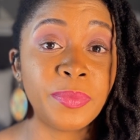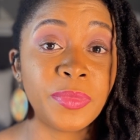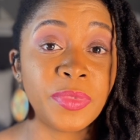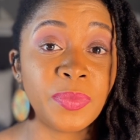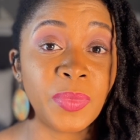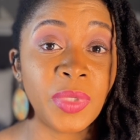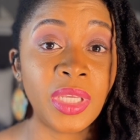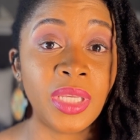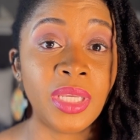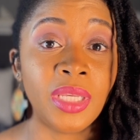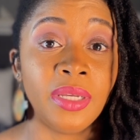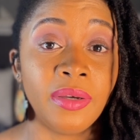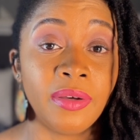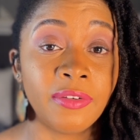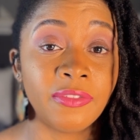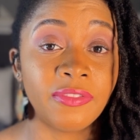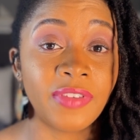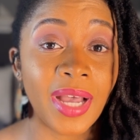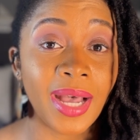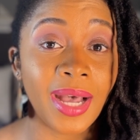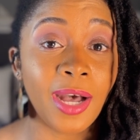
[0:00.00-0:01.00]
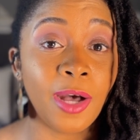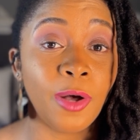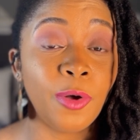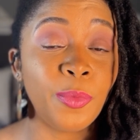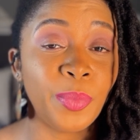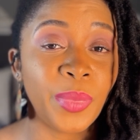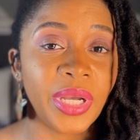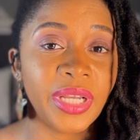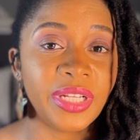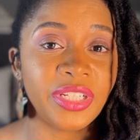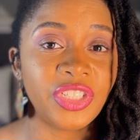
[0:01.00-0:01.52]
me of how
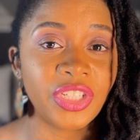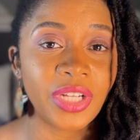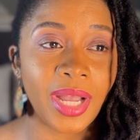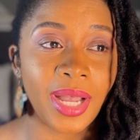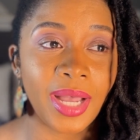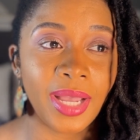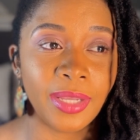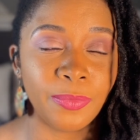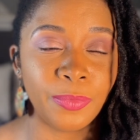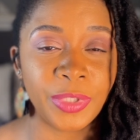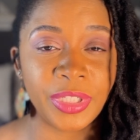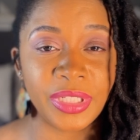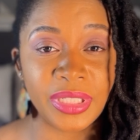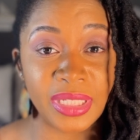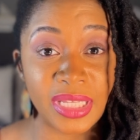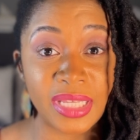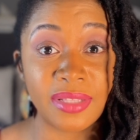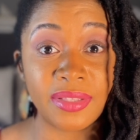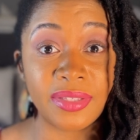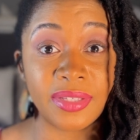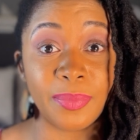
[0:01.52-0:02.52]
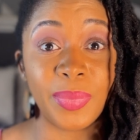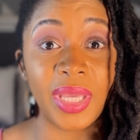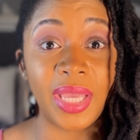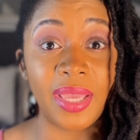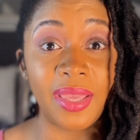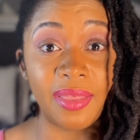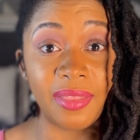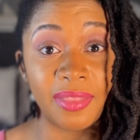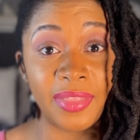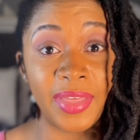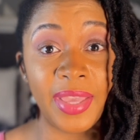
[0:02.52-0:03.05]
much I would need to
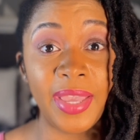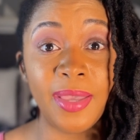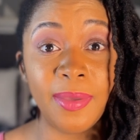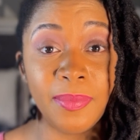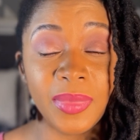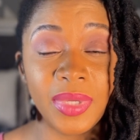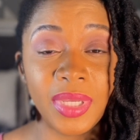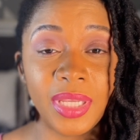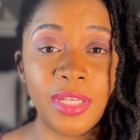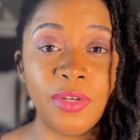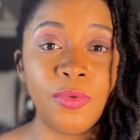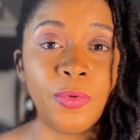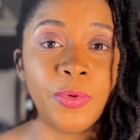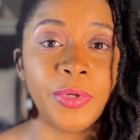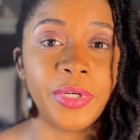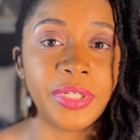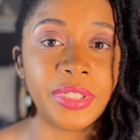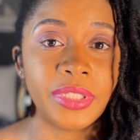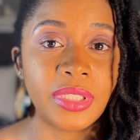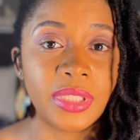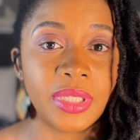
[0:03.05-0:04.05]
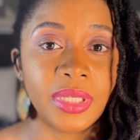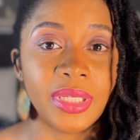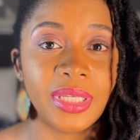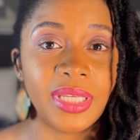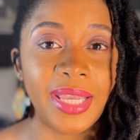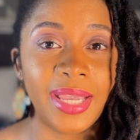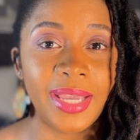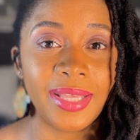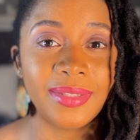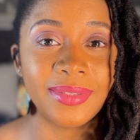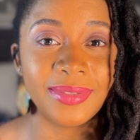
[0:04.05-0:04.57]
pay them in order to
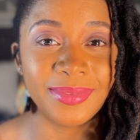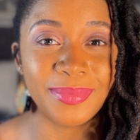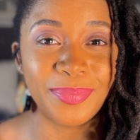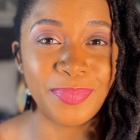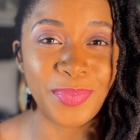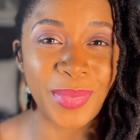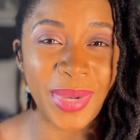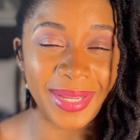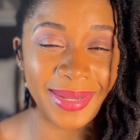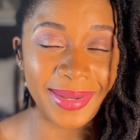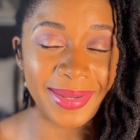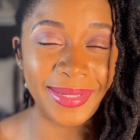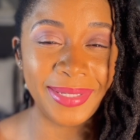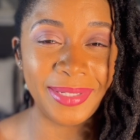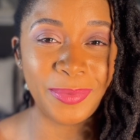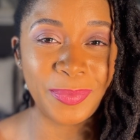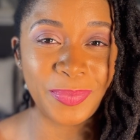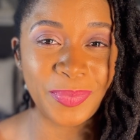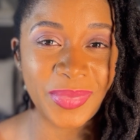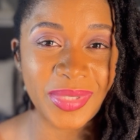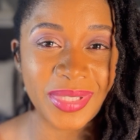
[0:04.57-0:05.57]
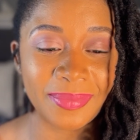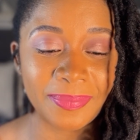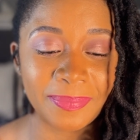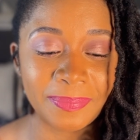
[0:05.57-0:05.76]
get my items.